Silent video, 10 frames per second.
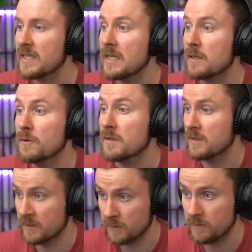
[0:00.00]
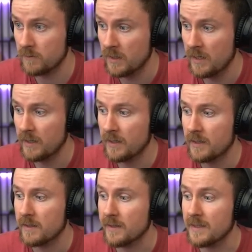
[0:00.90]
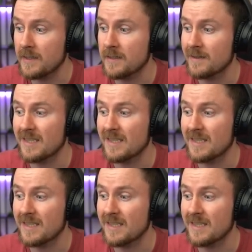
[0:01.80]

he could do is